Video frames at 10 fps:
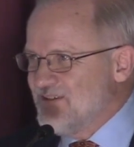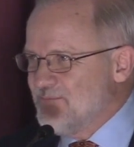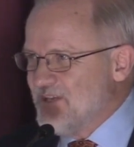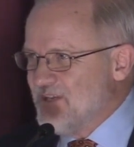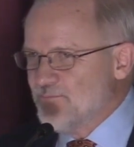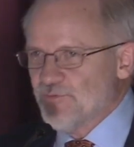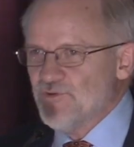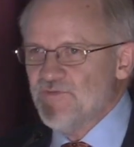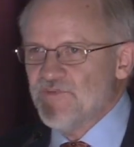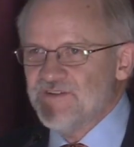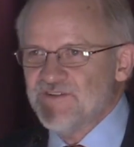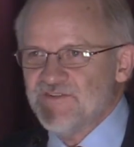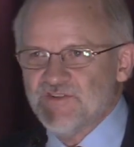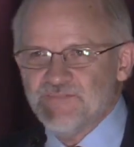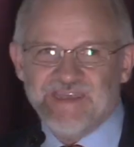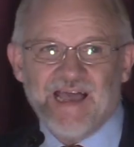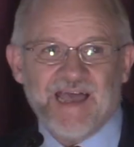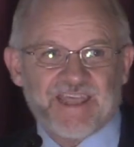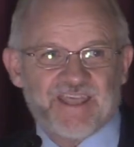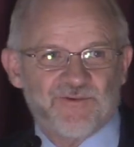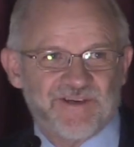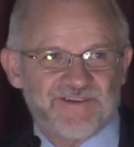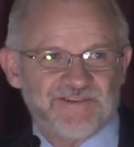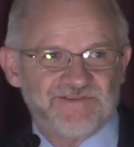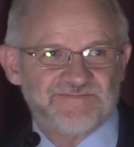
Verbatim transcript: being proven to be accurate